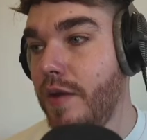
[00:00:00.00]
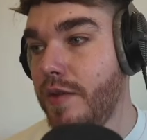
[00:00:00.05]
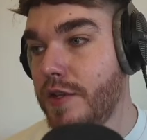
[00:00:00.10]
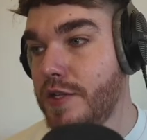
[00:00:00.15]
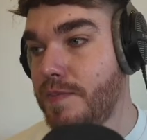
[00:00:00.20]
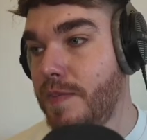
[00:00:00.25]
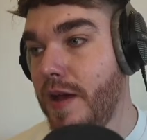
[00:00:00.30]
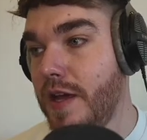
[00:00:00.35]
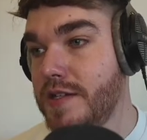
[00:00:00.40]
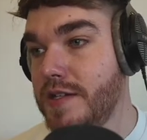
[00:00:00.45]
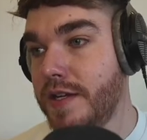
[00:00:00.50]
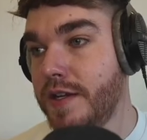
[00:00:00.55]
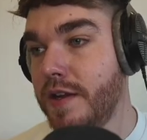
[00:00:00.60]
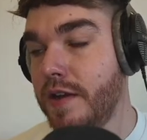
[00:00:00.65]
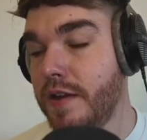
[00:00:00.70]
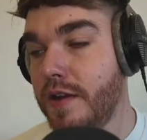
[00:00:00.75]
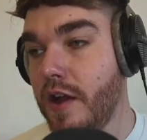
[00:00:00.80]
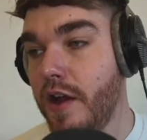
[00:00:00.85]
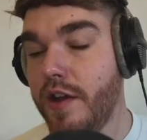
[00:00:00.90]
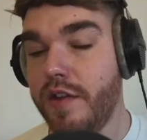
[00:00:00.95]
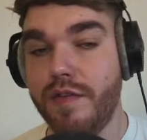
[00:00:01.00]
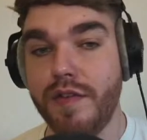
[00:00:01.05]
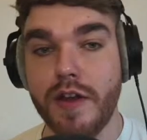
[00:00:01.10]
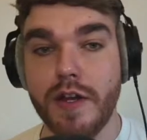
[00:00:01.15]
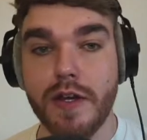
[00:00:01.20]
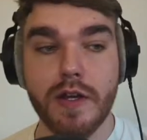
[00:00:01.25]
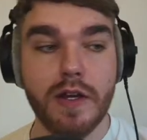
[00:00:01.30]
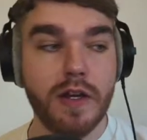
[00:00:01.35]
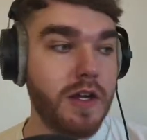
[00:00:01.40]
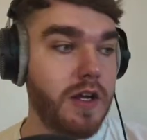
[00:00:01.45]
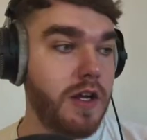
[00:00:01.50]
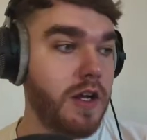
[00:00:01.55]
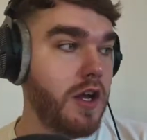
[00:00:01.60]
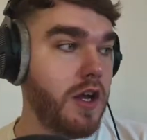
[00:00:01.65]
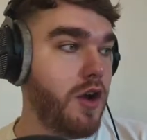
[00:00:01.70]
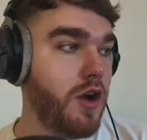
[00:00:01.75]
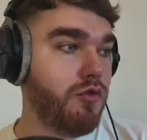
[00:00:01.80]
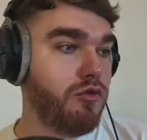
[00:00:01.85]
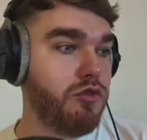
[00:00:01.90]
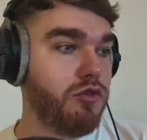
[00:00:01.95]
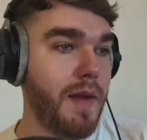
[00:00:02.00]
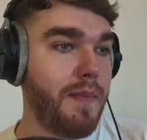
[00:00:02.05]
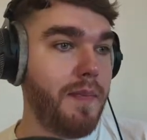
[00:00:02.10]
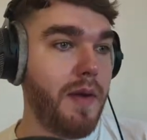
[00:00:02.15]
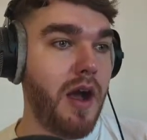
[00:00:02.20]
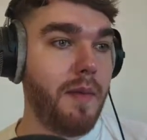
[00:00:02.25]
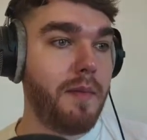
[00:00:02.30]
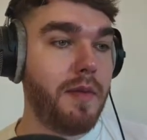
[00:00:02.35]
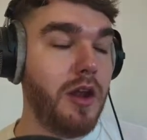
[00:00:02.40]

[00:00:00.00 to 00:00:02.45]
that Spurs are going to kind of rip up.